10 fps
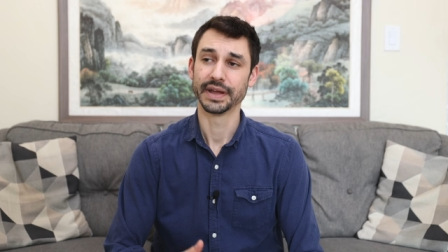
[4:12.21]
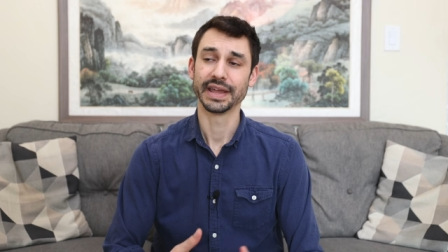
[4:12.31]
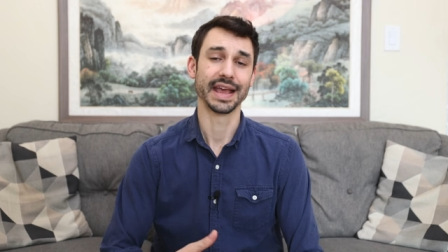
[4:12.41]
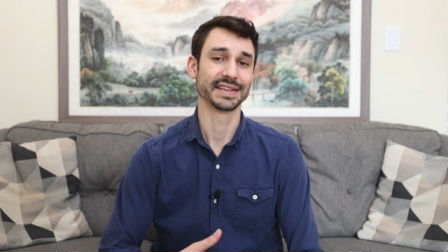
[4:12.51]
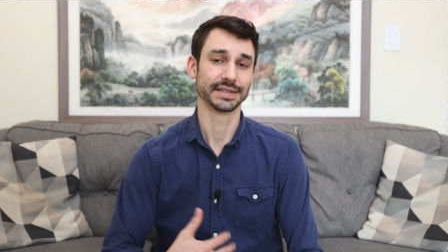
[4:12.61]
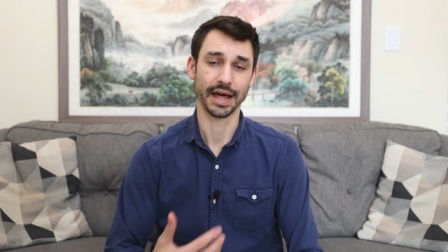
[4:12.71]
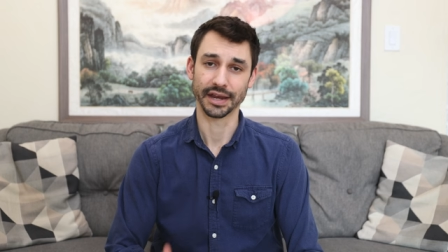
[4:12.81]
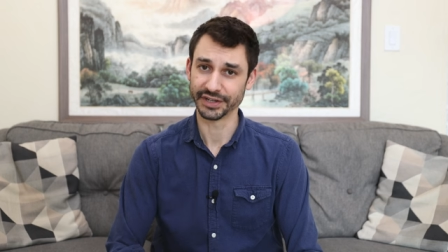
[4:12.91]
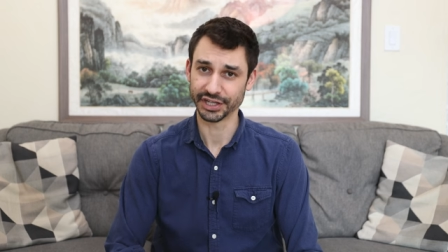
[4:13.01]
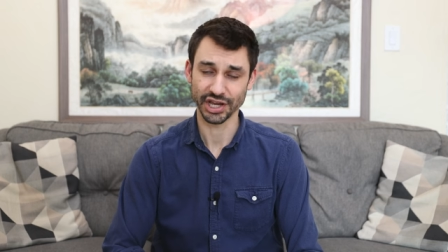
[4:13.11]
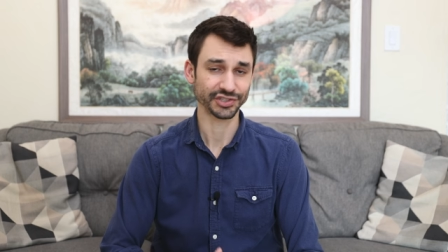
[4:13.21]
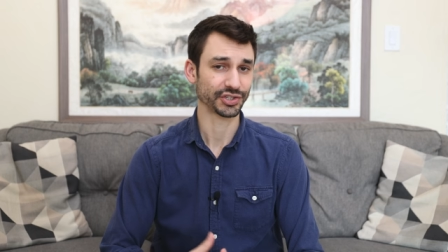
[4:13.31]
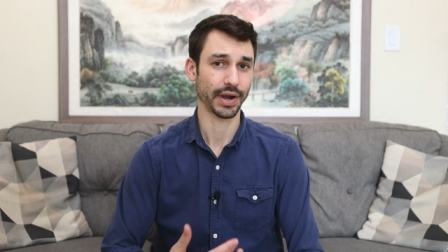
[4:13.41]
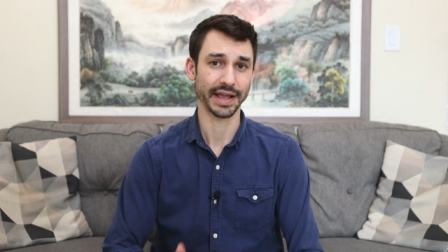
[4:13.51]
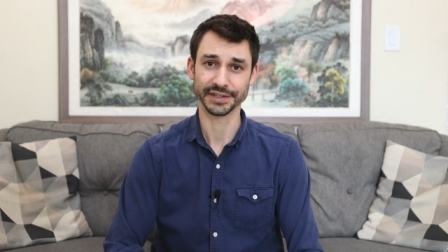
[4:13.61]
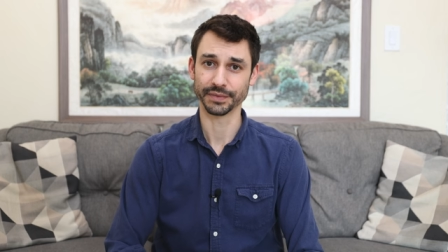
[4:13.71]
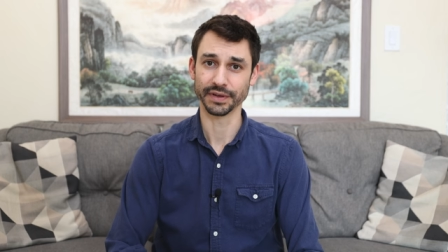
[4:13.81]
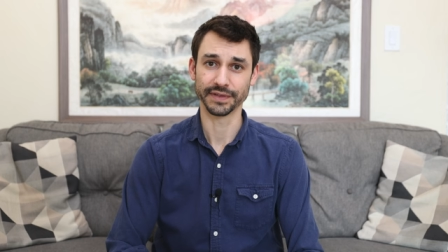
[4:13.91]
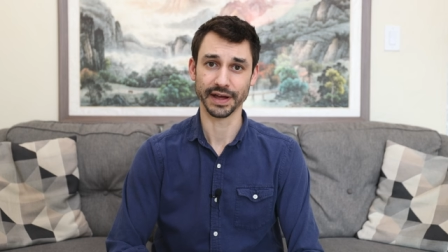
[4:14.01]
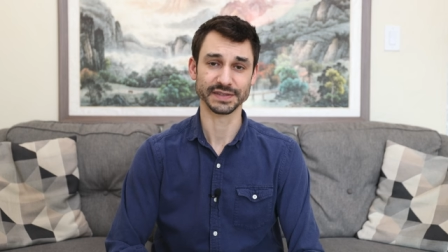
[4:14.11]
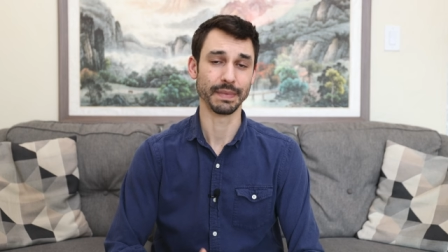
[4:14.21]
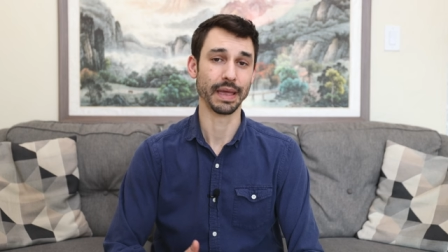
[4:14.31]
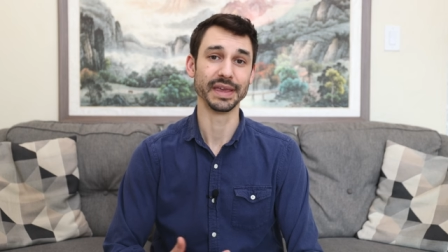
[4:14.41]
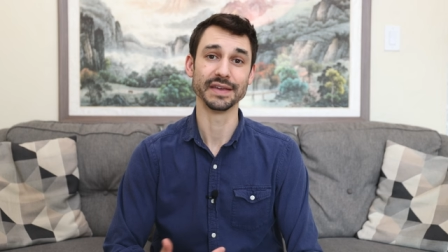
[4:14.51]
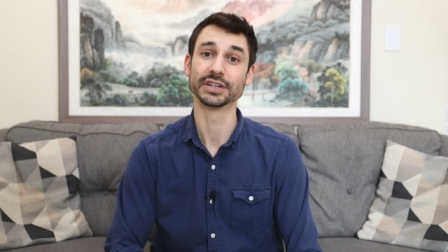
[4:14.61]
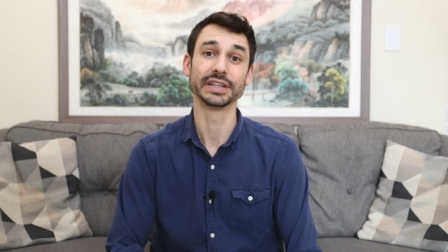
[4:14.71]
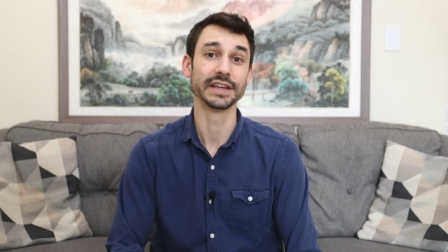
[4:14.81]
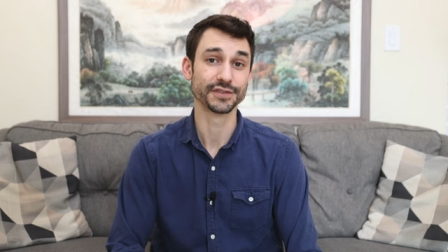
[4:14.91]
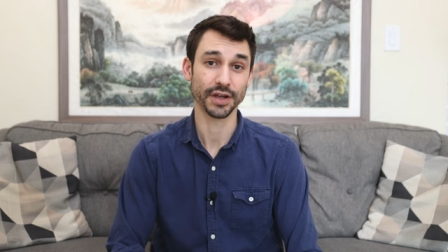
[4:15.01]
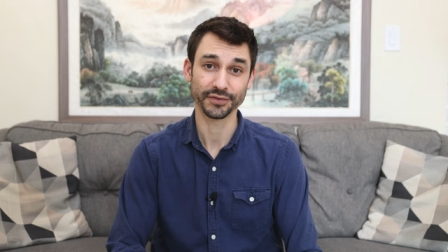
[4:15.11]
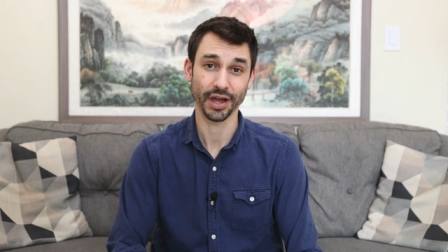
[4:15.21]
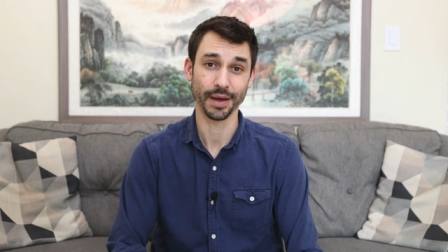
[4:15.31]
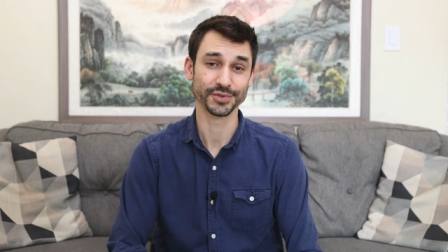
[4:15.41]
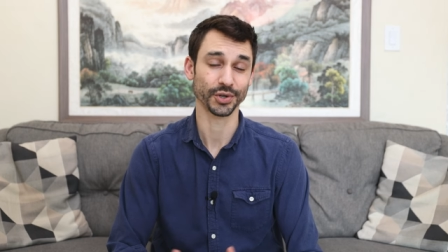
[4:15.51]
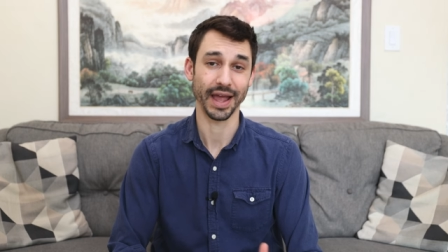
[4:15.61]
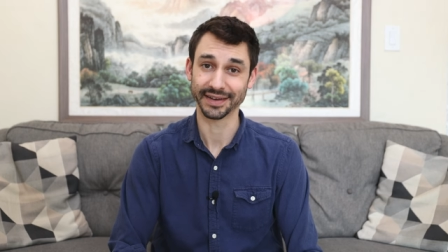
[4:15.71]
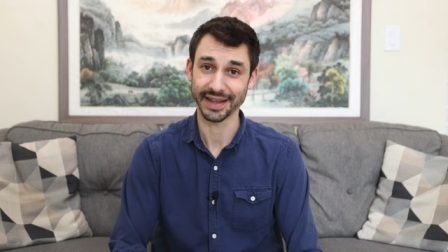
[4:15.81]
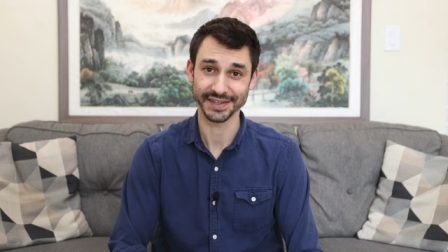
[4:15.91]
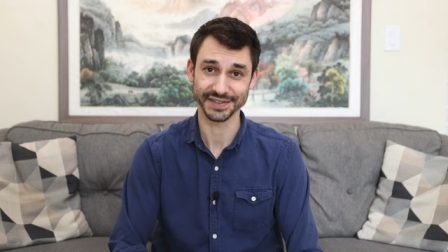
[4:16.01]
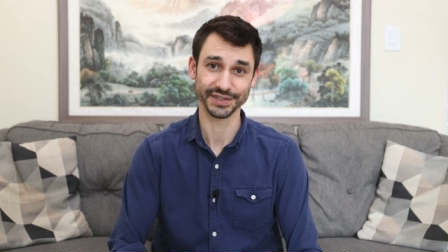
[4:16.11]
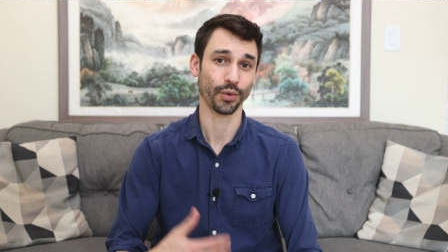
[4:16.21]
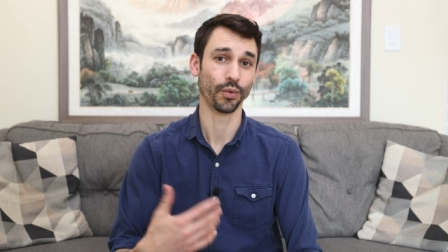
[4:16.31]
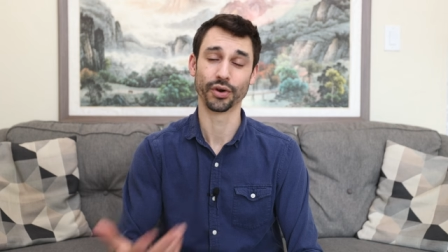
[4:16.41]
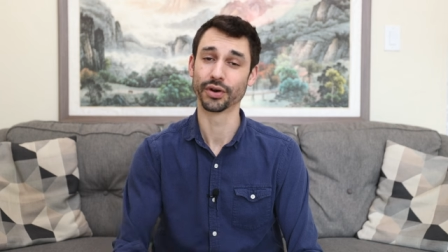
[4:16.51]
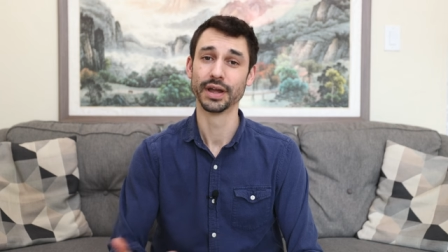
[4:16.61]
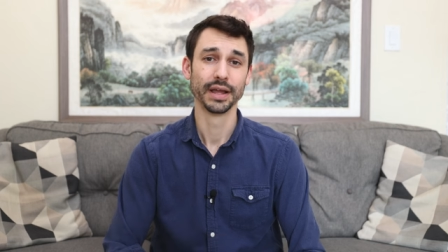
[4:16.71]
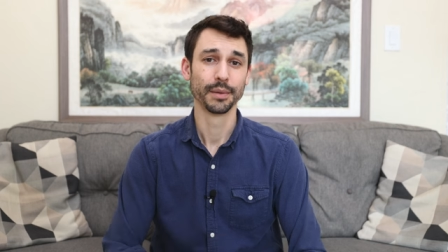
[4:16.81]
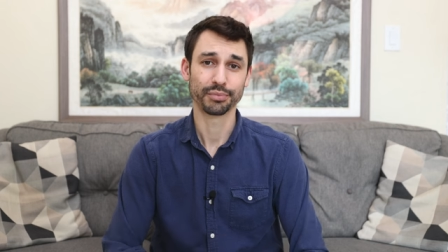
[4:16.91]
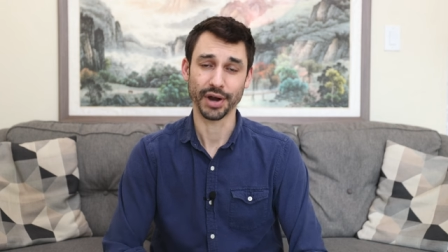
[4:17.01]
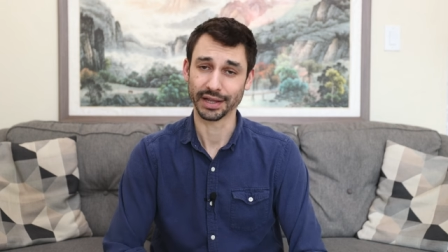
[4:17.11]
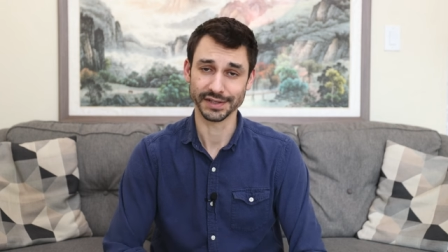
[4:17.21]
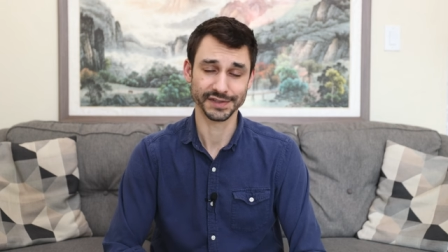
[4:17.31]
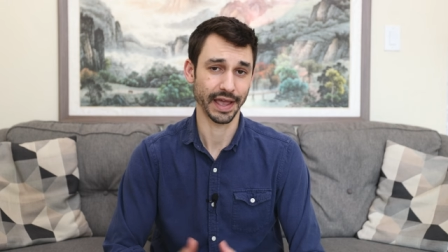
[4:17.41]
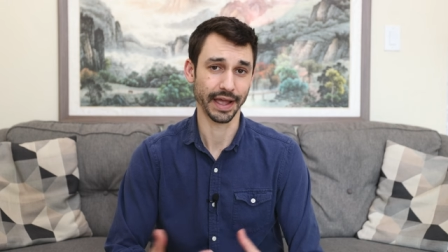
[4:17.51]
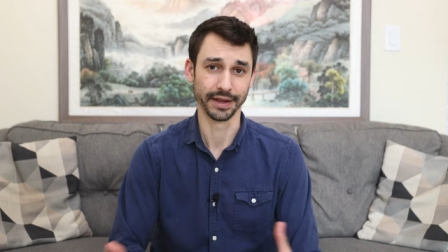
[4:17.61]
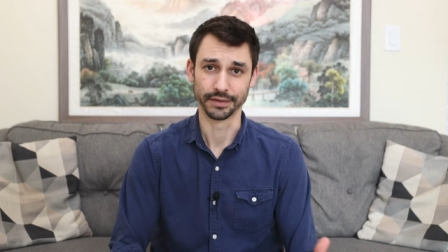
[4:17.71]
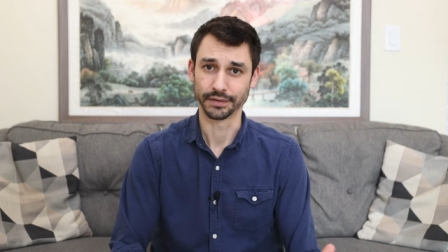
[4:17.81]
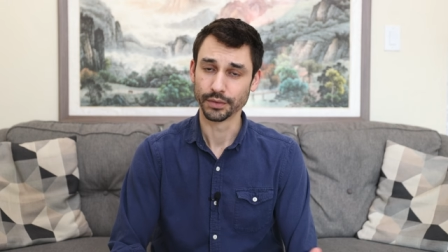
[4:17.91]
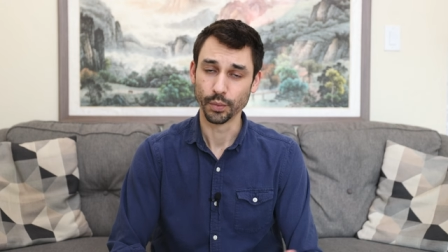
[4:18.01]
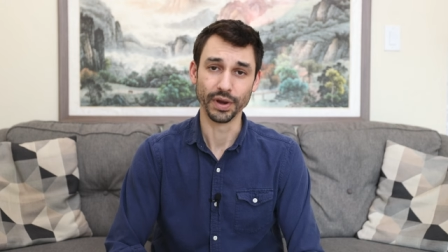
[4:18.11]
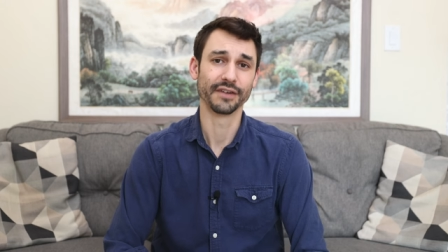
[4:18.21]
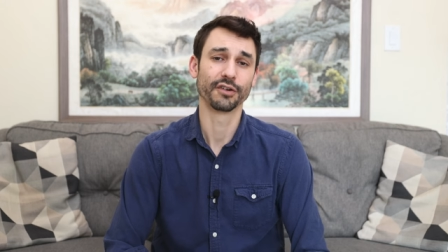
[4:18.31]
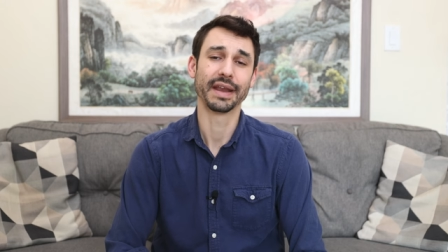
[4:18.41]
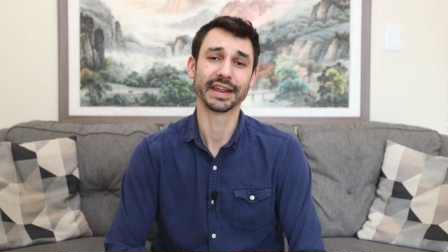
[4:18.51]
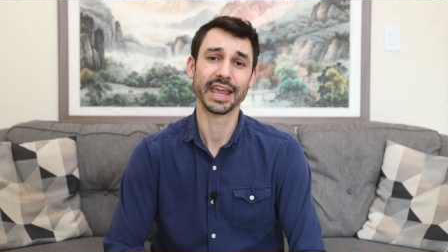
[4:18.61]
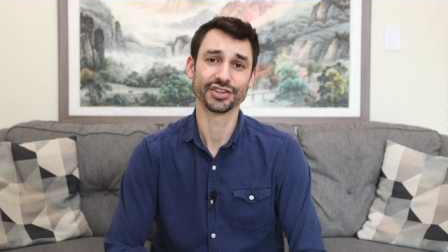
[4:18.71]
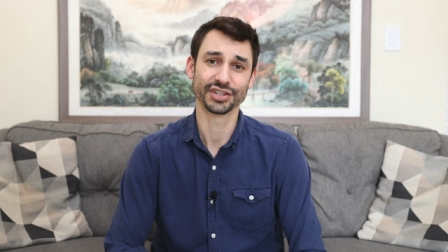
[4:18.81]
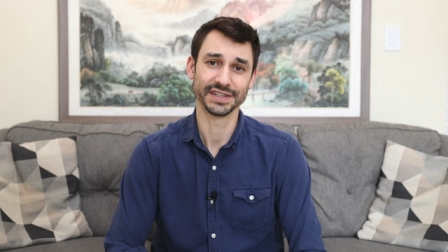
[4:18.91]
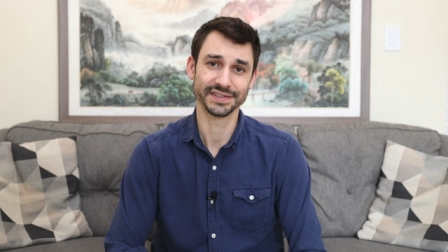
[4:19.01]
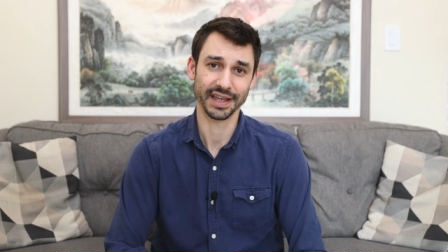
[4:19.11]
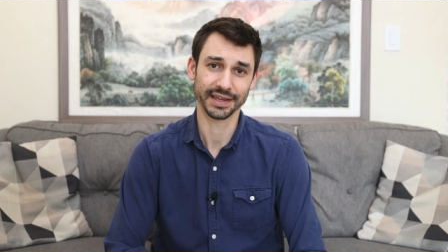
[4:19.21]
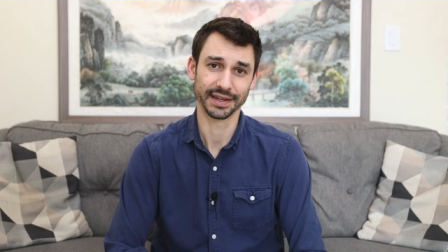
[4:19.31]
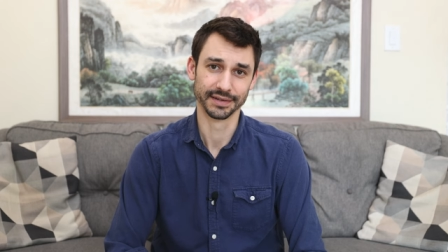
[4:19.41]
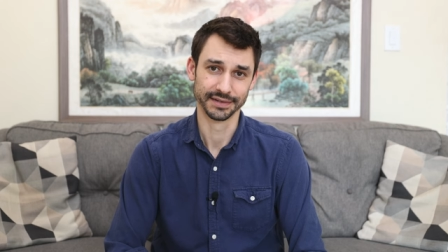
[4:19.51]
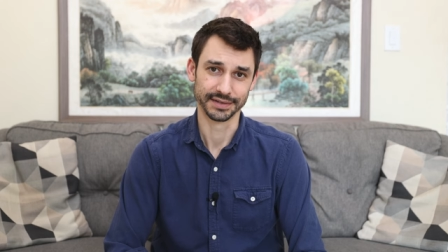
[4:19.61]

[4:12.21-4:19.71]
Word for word: he has a lot of indigestion or acid reflux, maybe even lives off Tums or antacids or Prilosec, whatever medication he's taking.